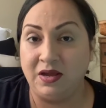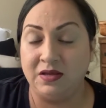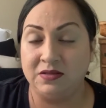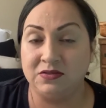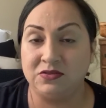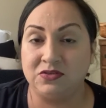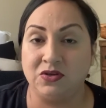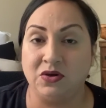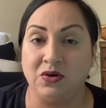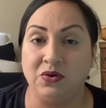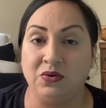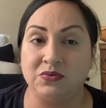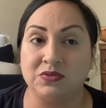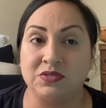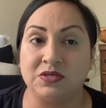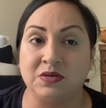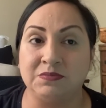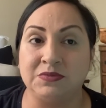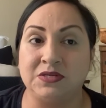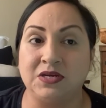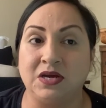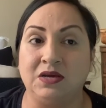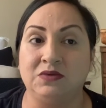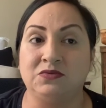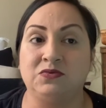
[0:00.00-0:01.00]
And so
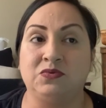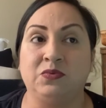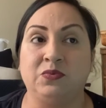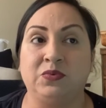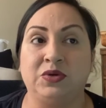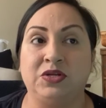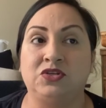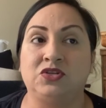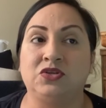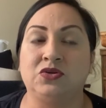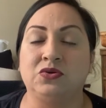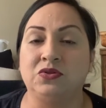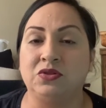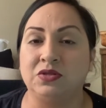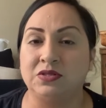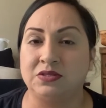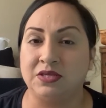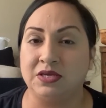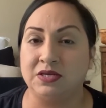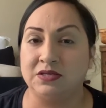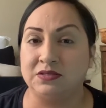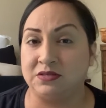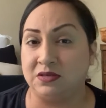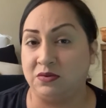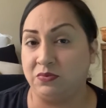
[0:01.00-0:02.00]
sometimes when we do the
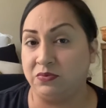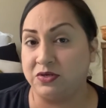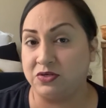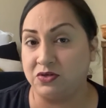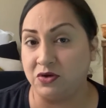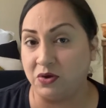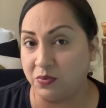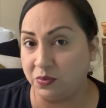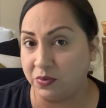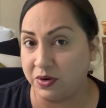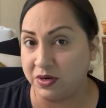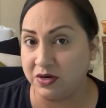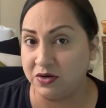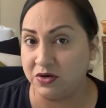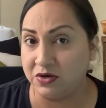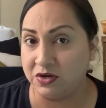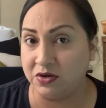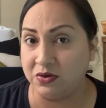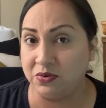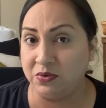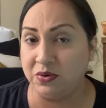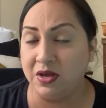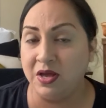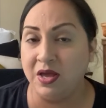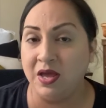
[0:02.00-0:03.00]
things that we don't want to
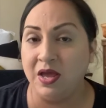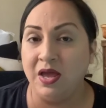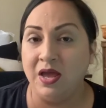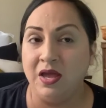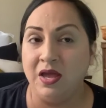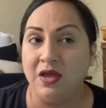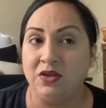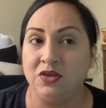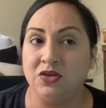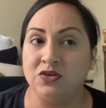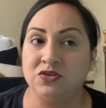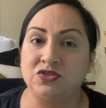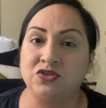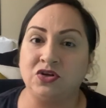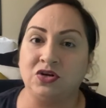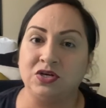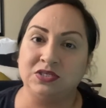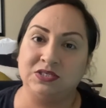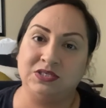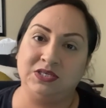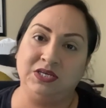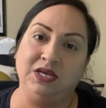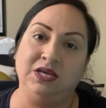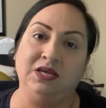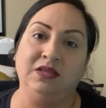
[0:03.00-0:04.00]
do, you
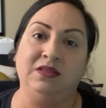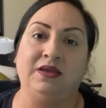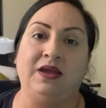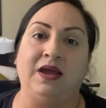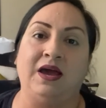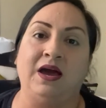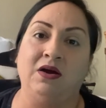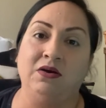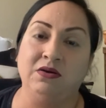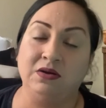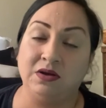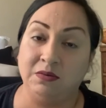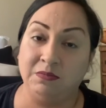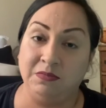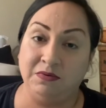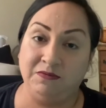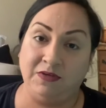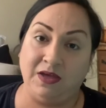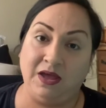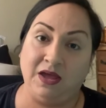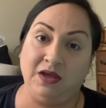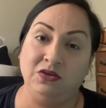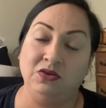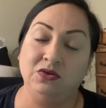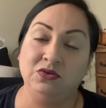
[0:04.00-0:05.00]
start seeing the outcome of
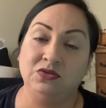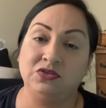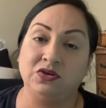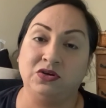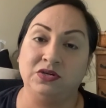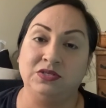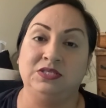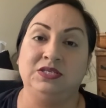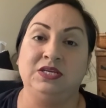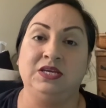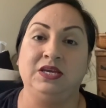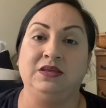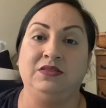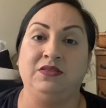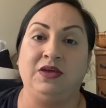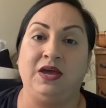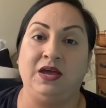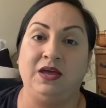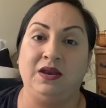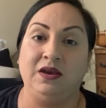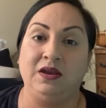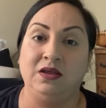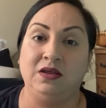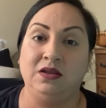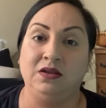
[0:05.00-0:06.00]
that. You start seeing
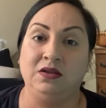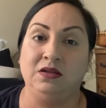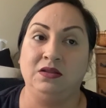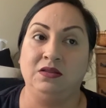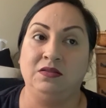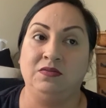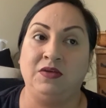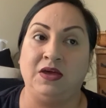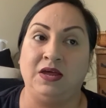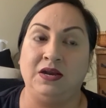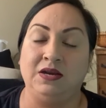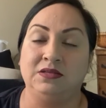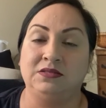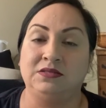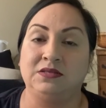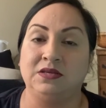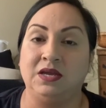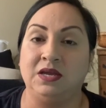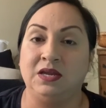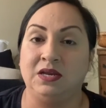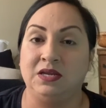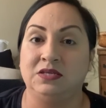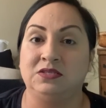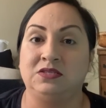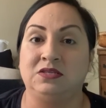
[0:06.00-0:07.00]
that that it's,
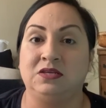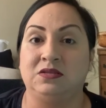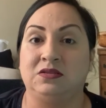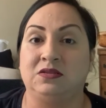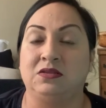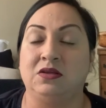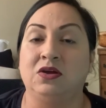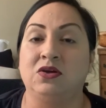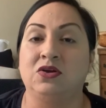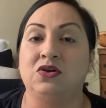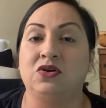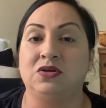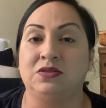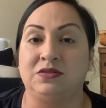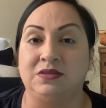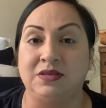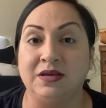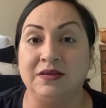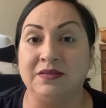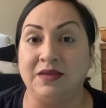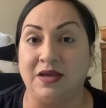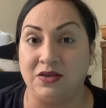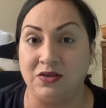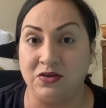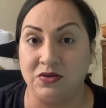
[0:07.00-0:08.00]
it is a, a good
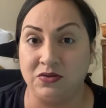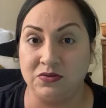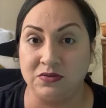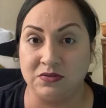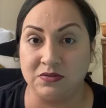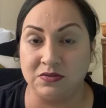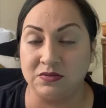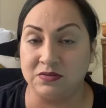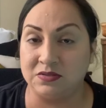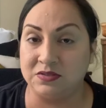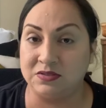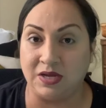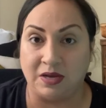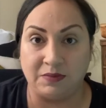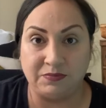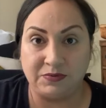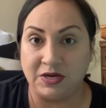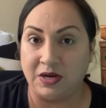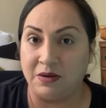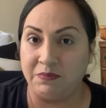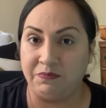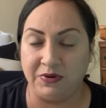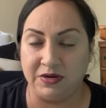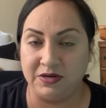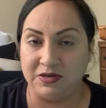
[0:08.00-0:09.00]
thing that you stepped
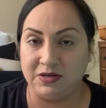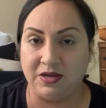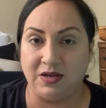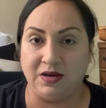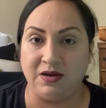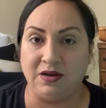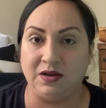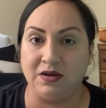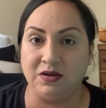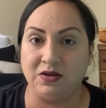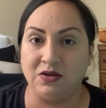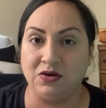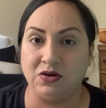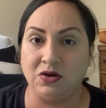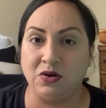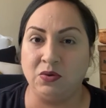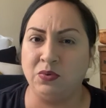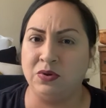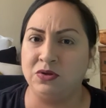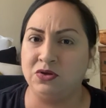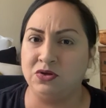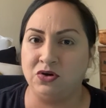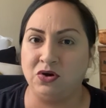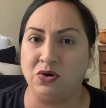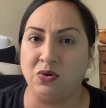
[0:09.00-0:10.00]
up and did it. You know,
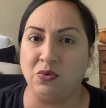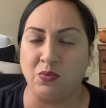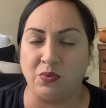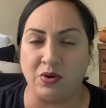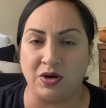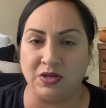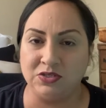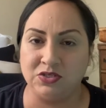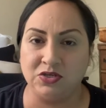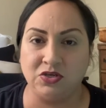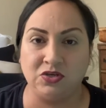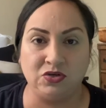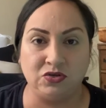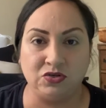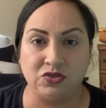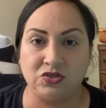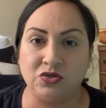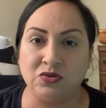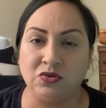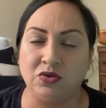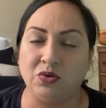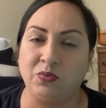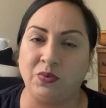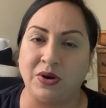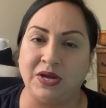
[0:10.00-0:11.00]
when you don't want to, you
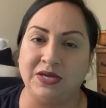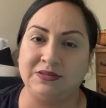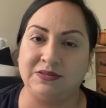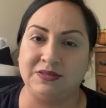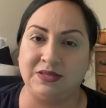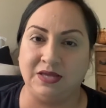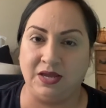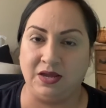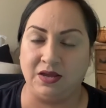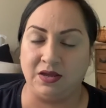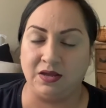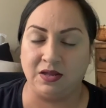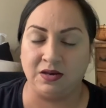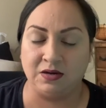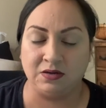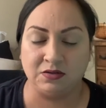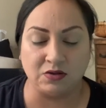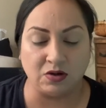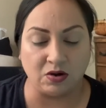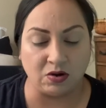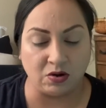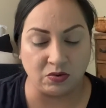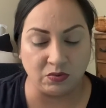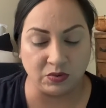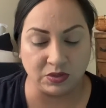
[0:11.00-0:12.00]
do the right thing.
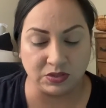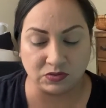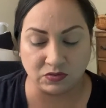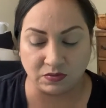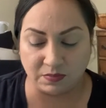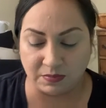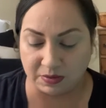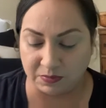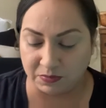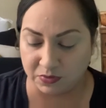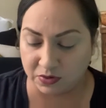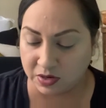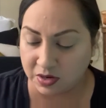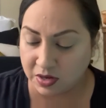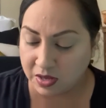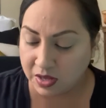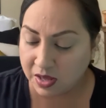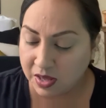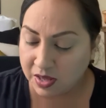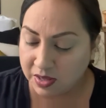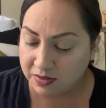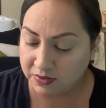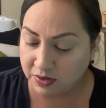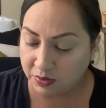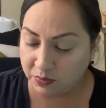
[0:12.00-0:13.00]
And always remember
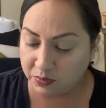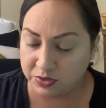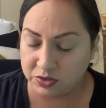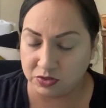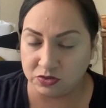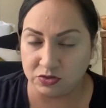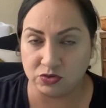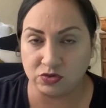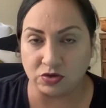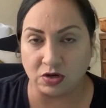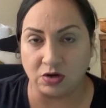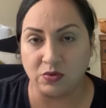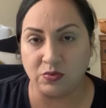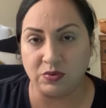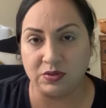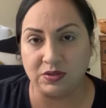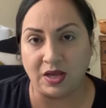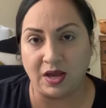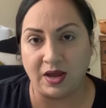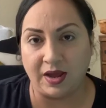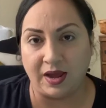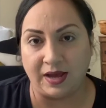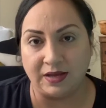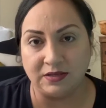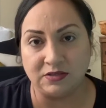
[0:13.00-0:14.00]
that when you struggle with
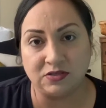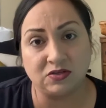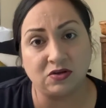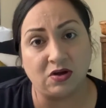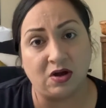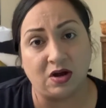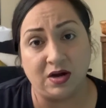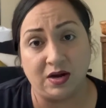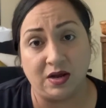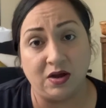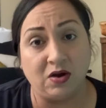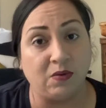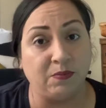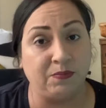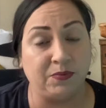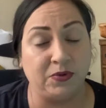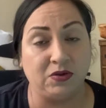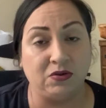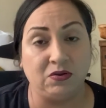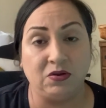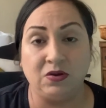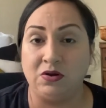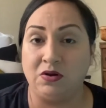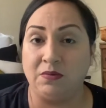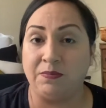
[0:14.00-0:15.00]
that, ask God to help
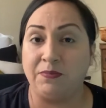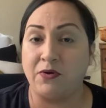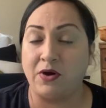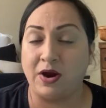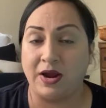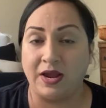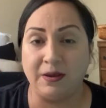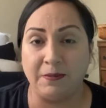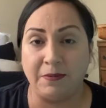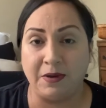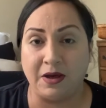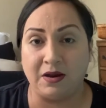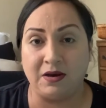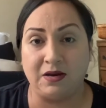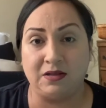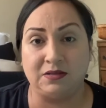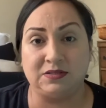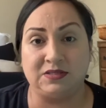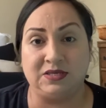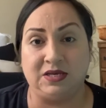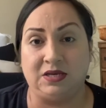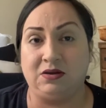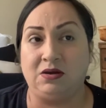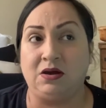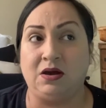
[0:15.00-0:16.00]
you, you know, pray about it
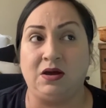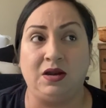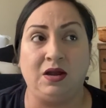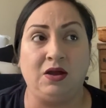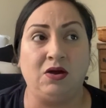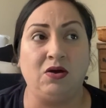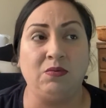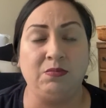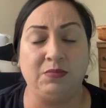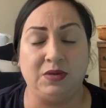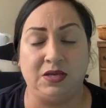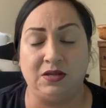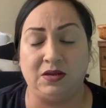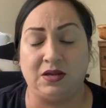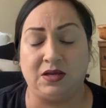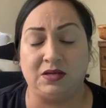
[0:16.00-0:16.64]
and say, God, help me.